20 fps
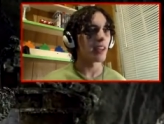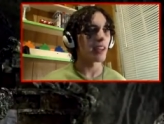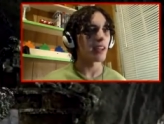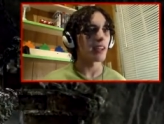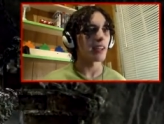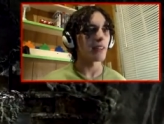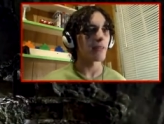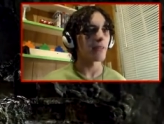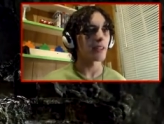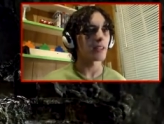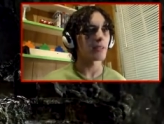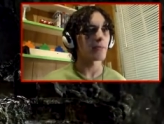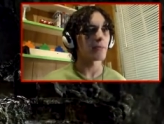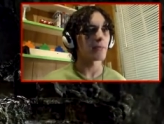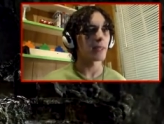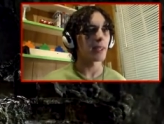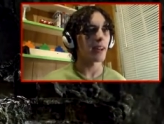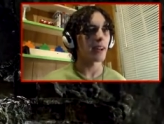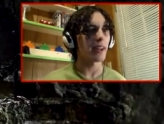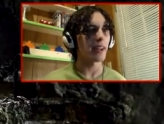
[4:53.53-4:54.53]
And what's
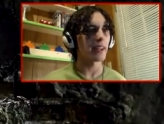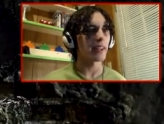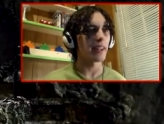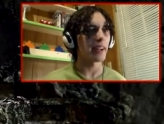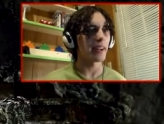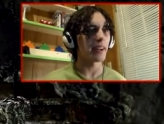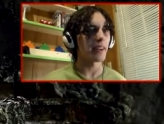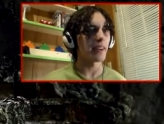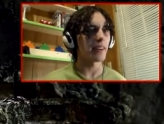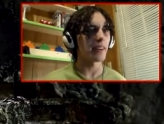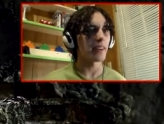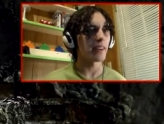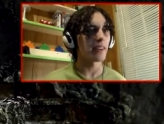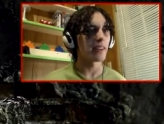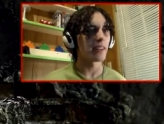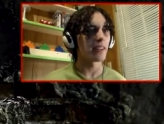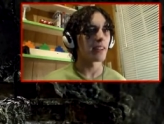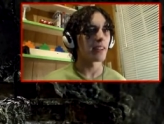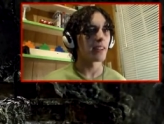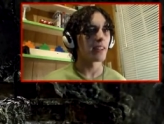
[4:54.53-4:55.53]
behind there?
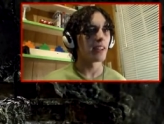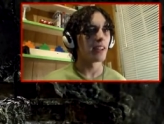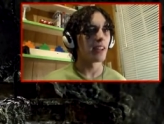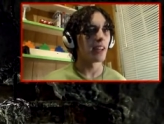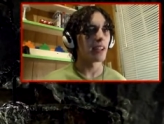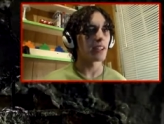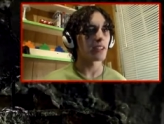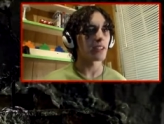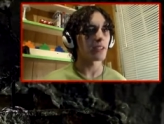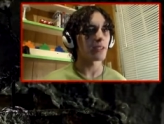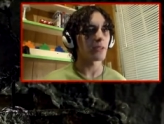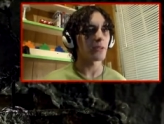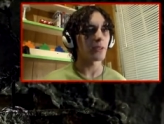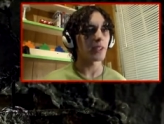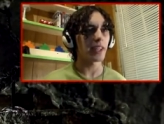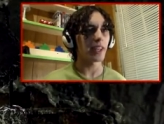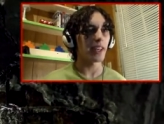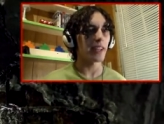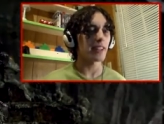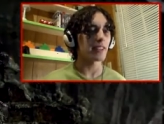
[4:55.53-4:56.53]
It's a
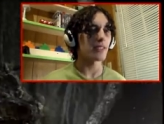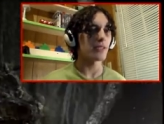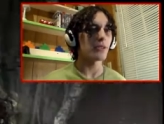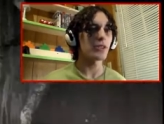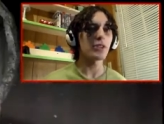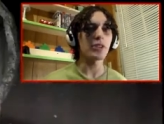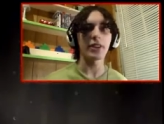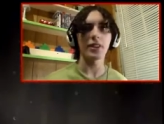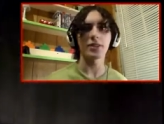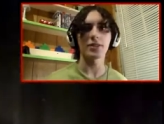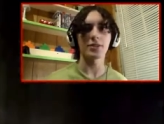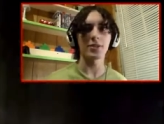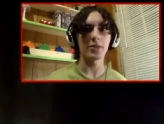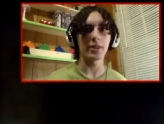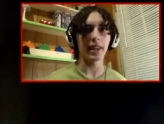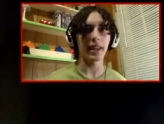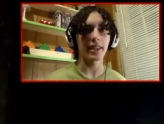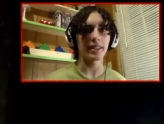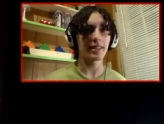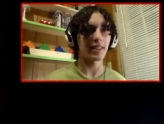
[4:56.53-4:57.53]
suitcase. Usually a
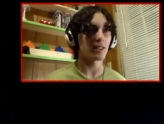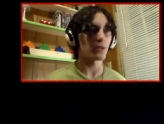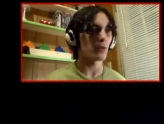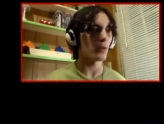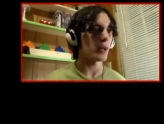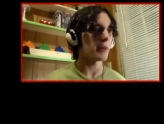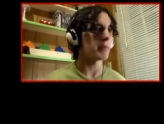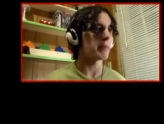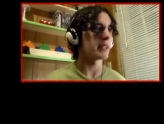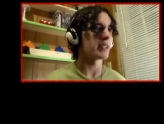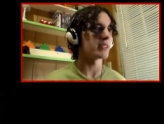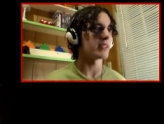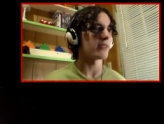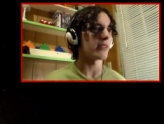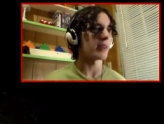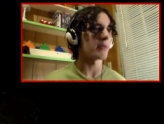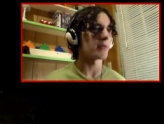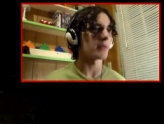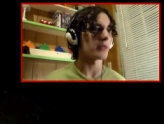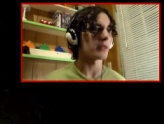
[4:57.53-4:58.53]
suitcase has weapons, if
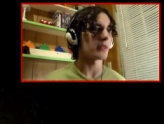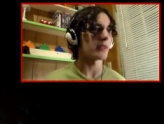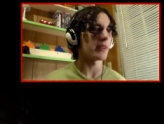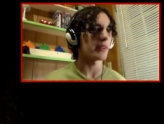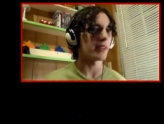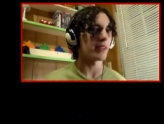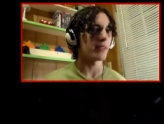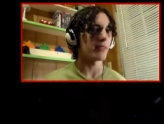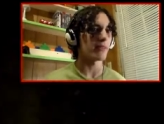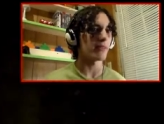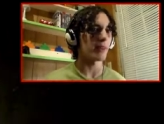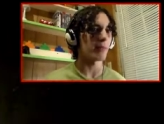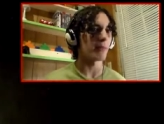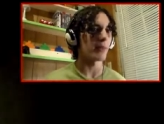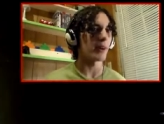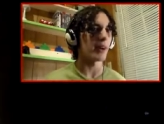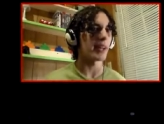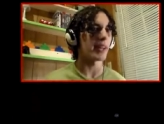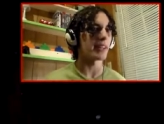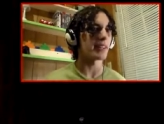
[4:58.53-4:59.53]
I'm if I'm
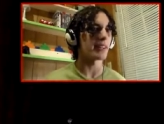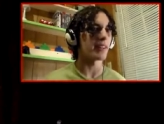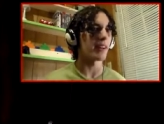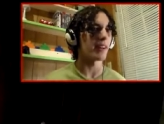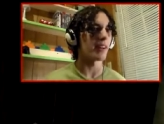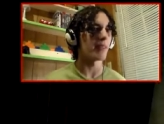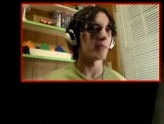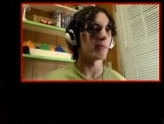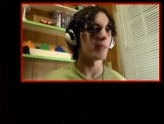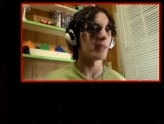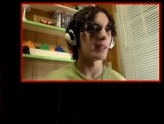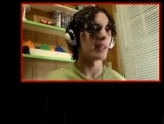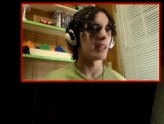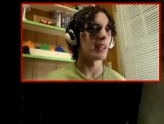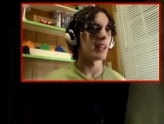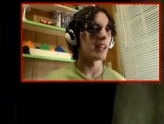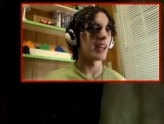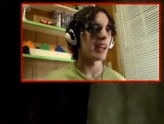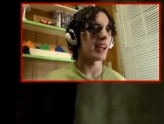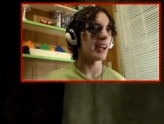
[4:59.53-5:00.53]
right. Um,
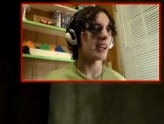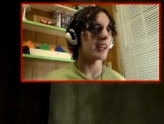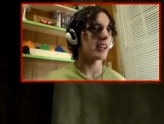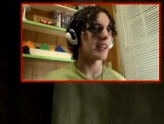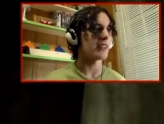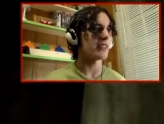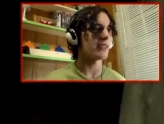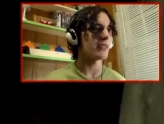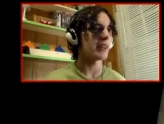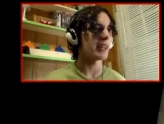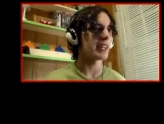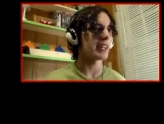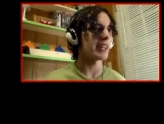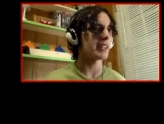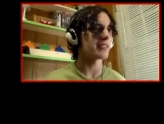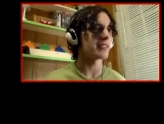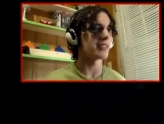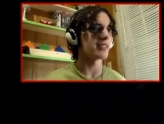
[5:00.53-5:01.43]
how the hell do I get